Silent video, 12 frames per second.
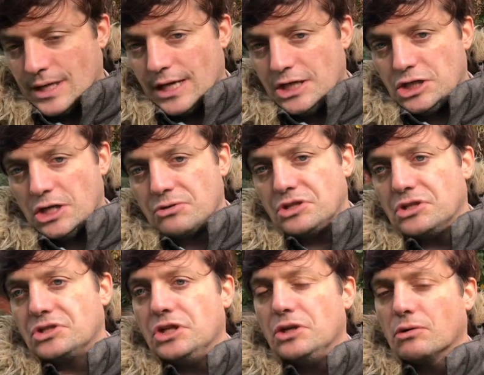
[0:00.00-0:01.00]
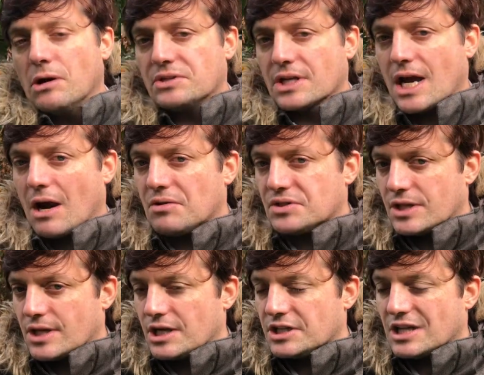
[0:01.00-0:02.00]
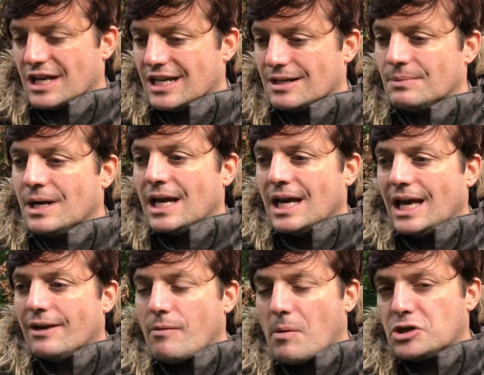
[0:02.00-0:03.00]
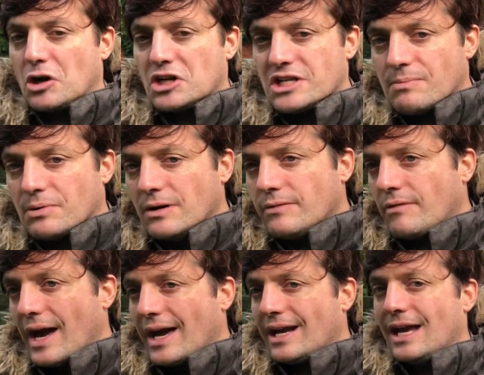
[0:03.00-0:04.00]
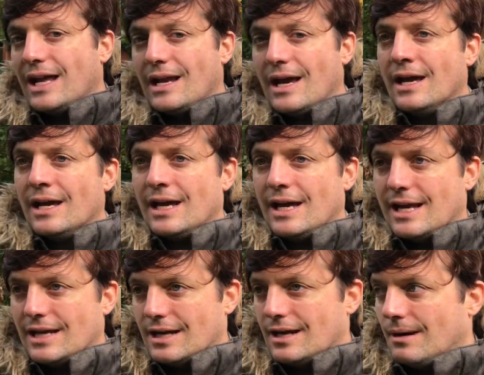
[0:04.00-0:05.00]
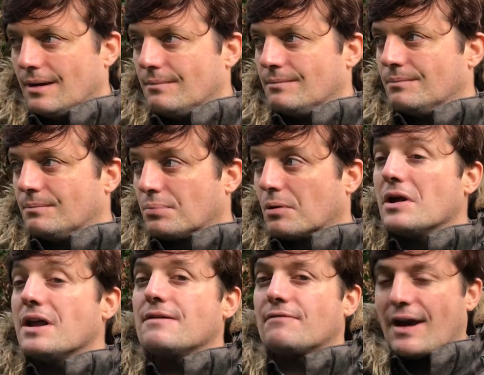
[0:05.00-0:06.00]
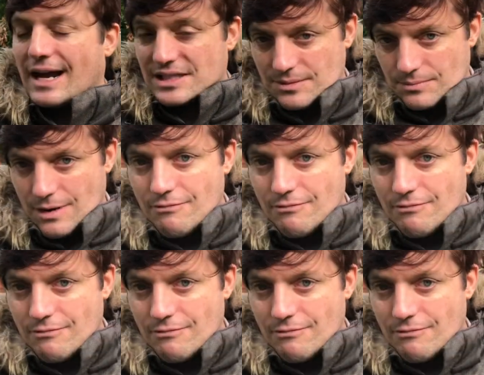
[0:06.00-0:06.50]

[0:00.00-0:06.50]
introduce the euro as the currency of the United Kingdom if a majority approved of that in a pre-factum